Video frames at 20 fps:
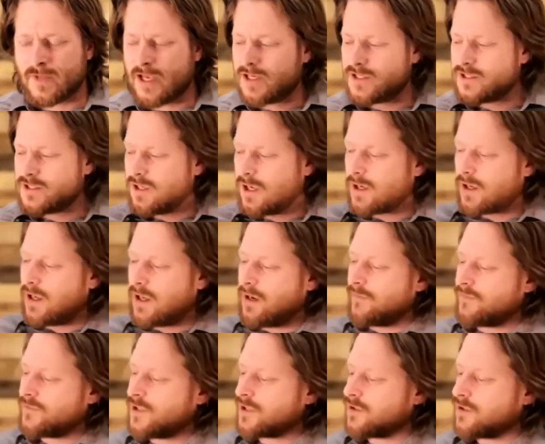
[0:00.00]
He's not kind
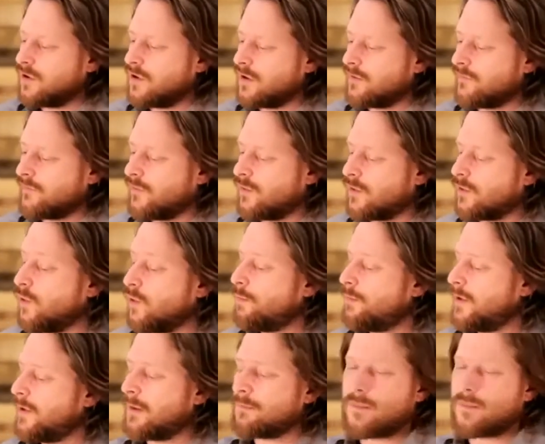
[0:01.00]
of just looking for, oh,
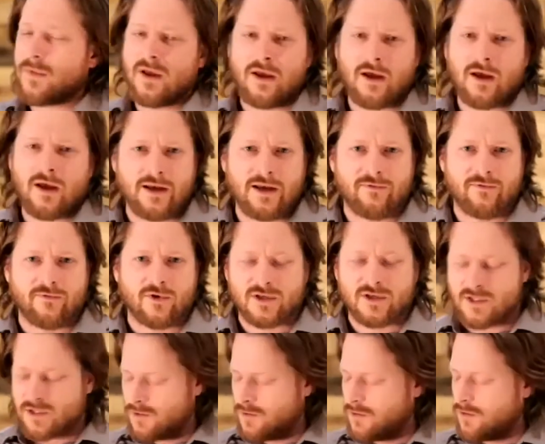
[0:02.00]
yep, I need
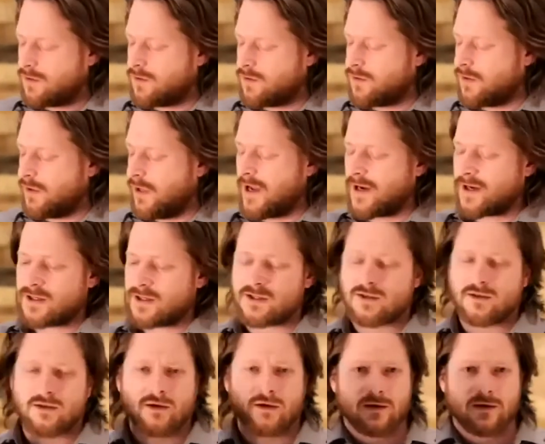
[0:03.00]
verse
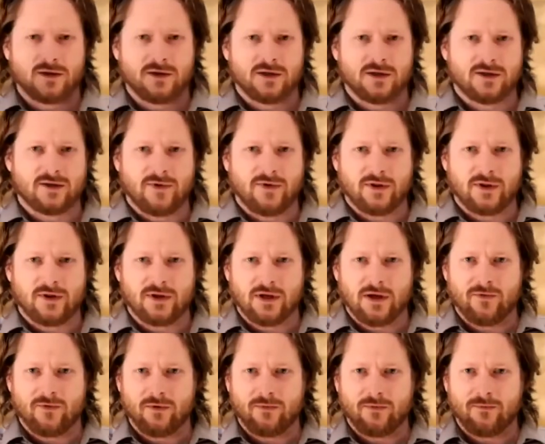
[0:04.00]
X to defeat the
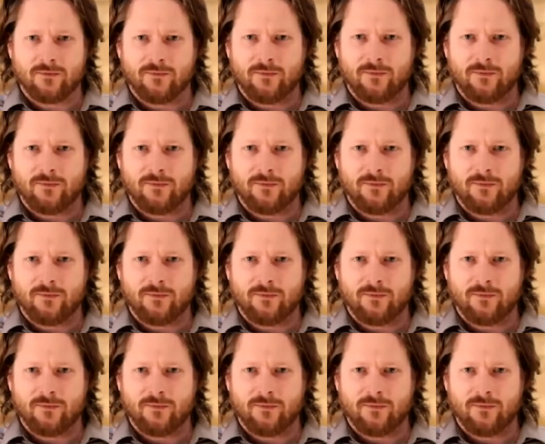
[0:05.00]
devil.